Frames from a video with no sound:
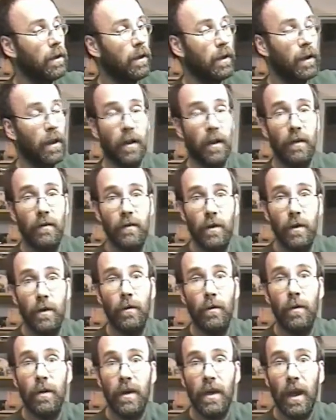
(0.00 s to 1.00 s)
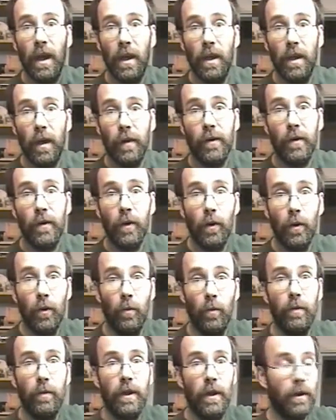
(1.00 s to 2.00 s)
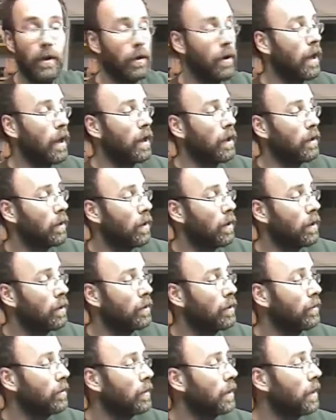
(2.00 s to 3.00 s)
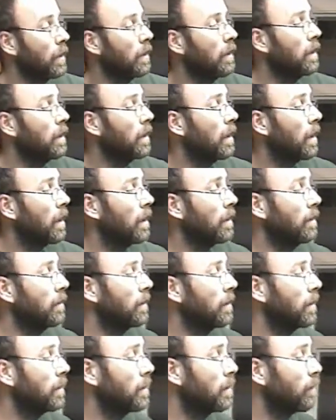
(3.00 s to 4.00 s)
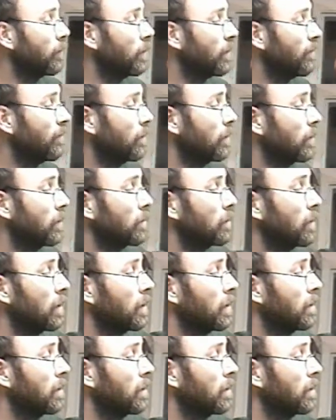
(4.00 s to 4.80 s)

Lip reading: That gives you another loop that you're hanging on to, hey? And you tighten up the first one,